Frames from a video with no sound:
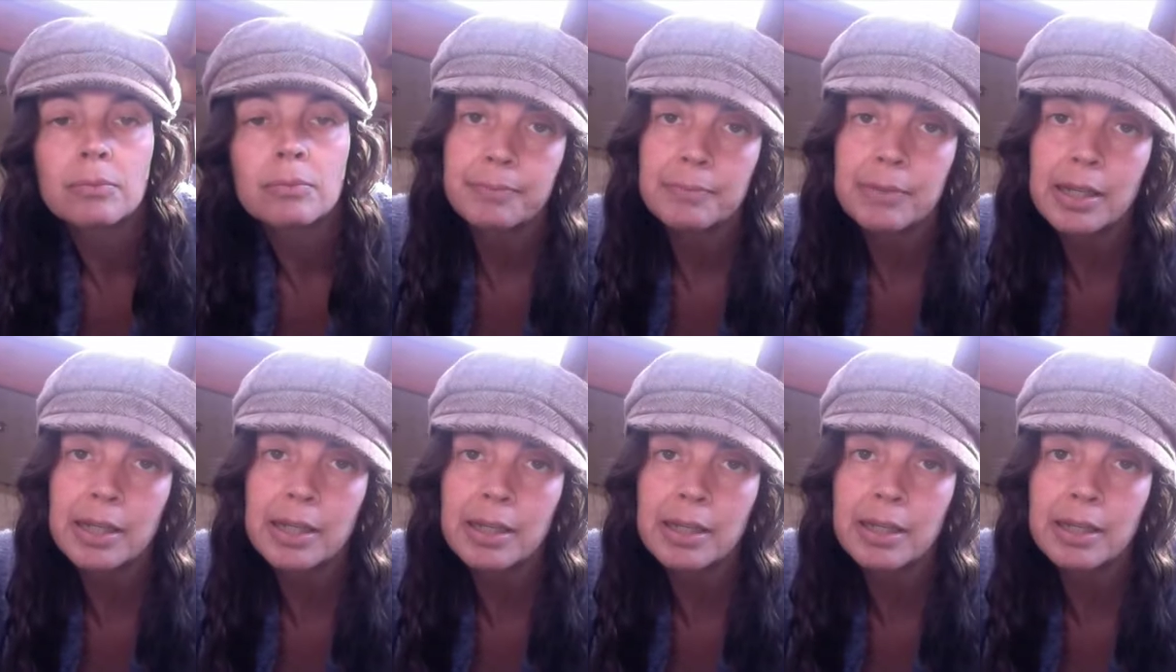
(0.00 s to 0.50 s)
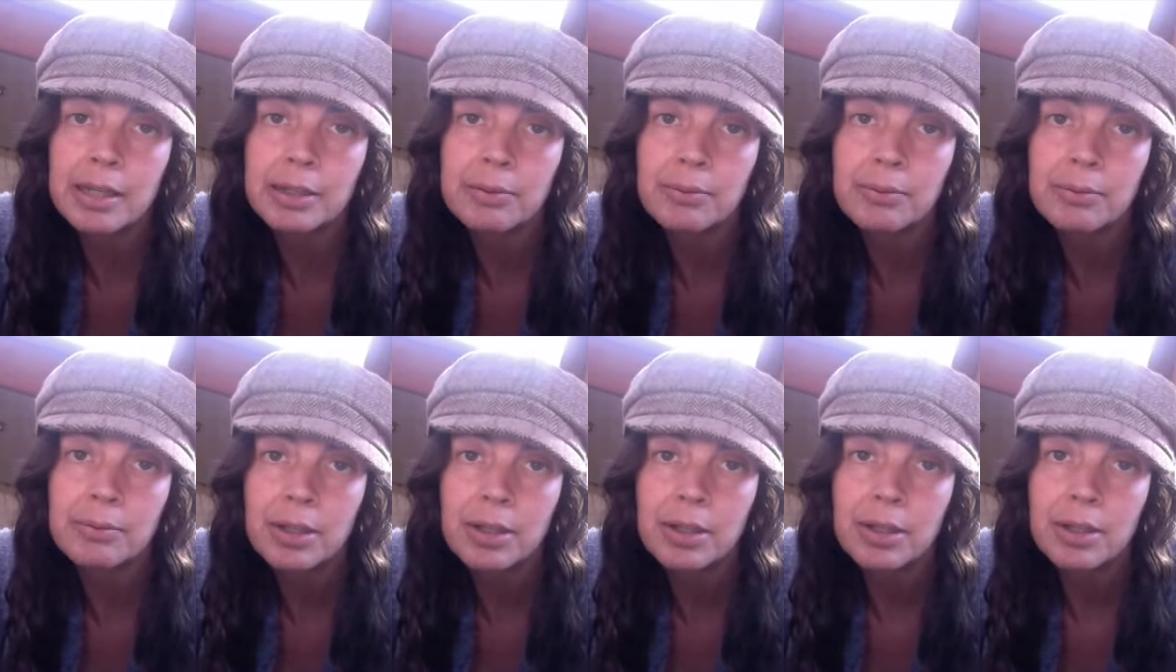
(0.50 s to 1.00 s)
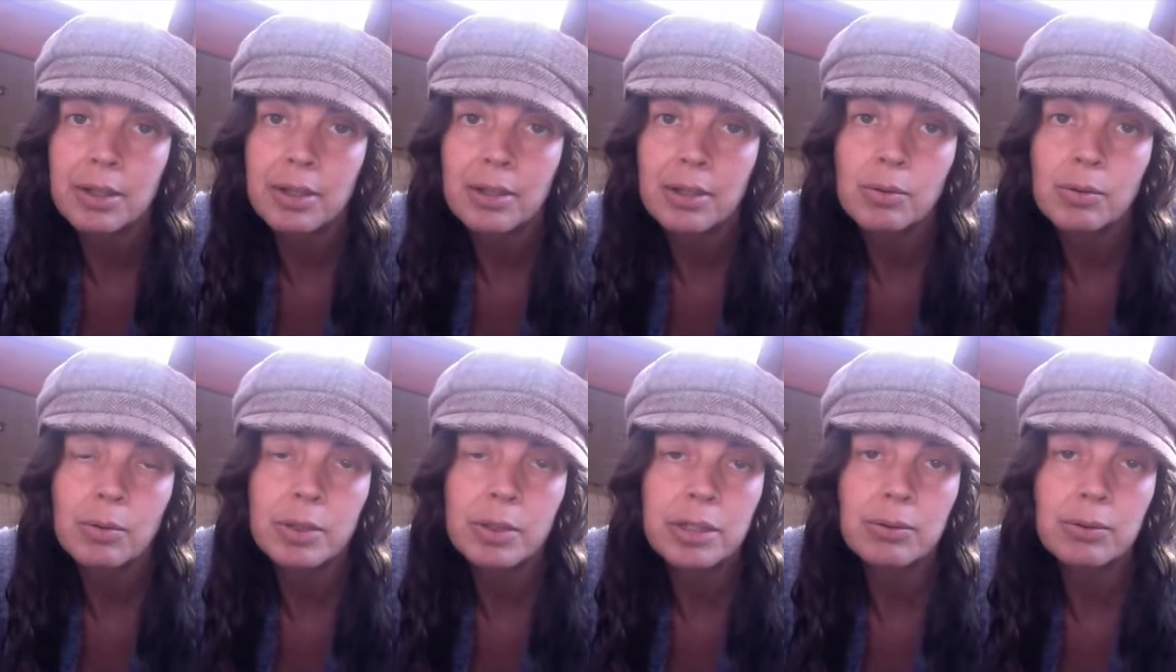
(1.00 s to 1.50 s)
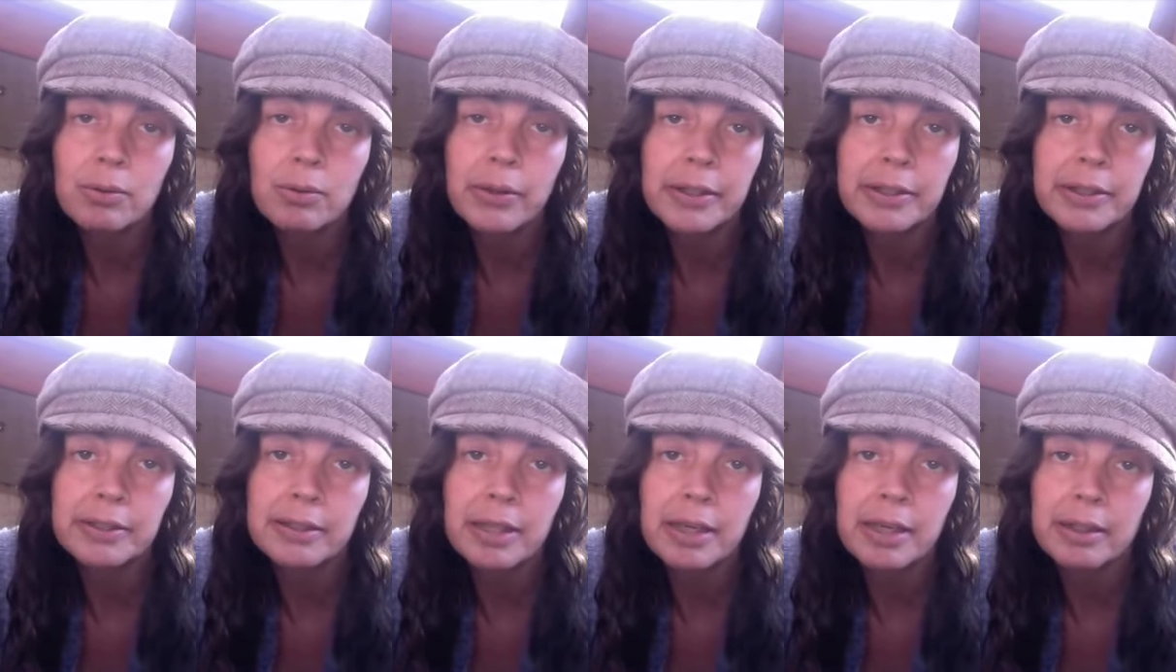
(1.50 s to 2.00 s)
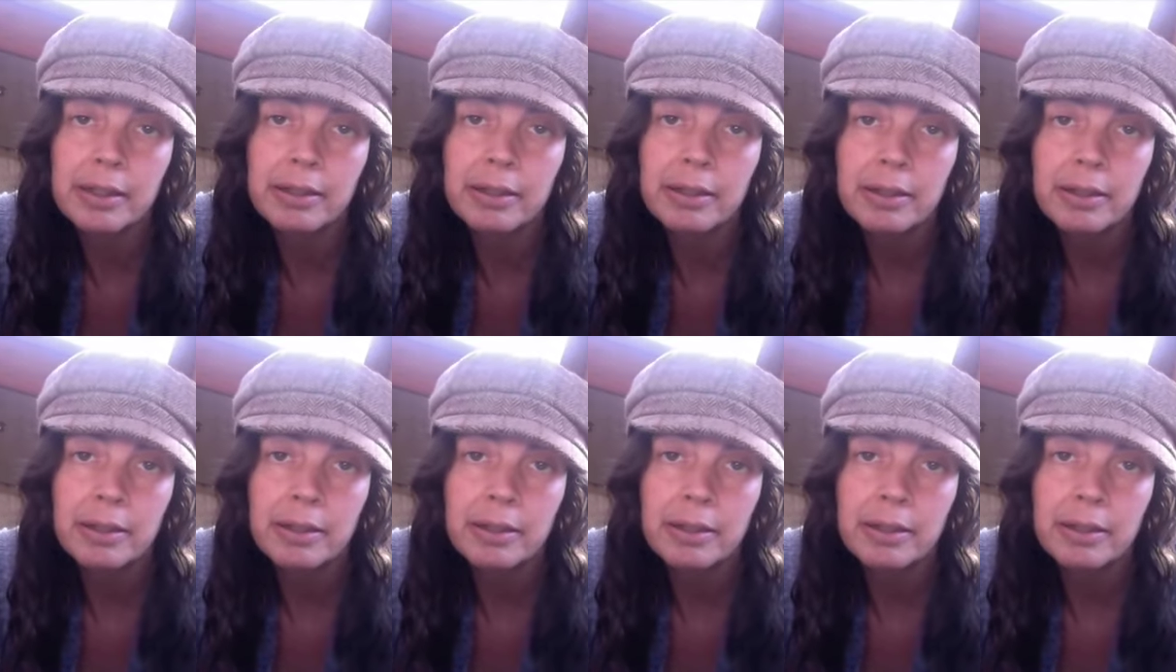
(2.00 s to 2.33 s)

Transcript: And then we do things like